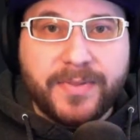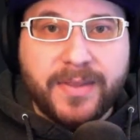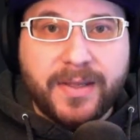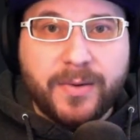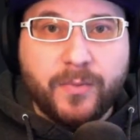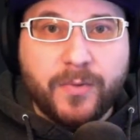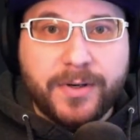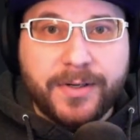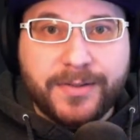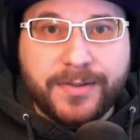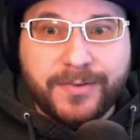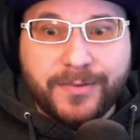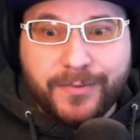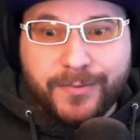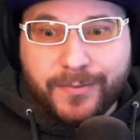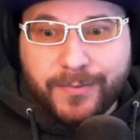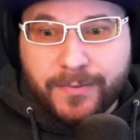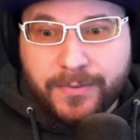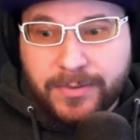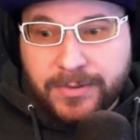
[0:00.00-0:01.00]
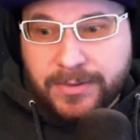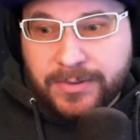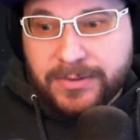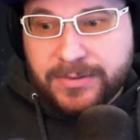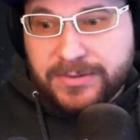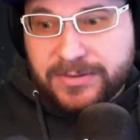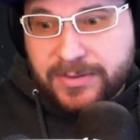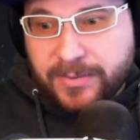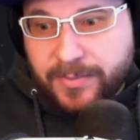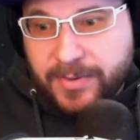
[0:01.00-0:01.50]
They want to do
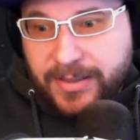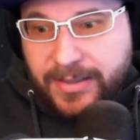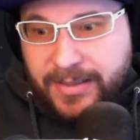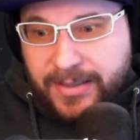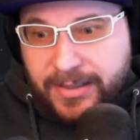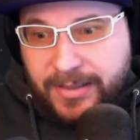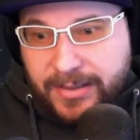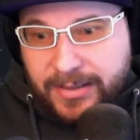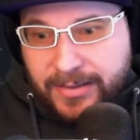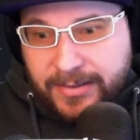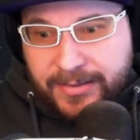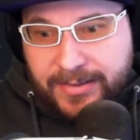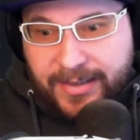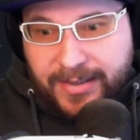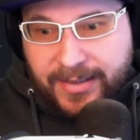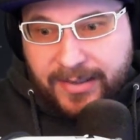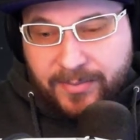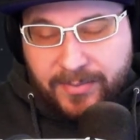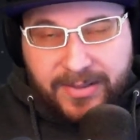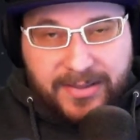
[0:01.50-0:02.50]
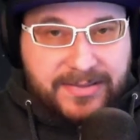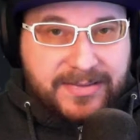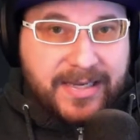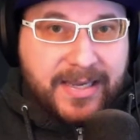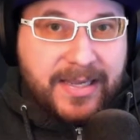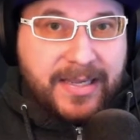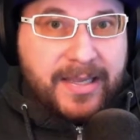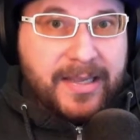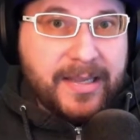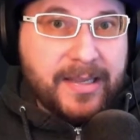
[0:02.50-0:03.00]
somebody that can be
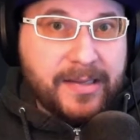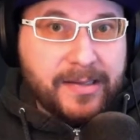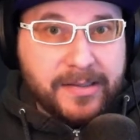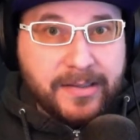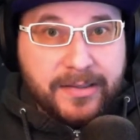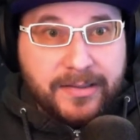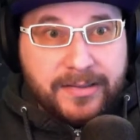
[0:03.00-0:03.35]
tanky.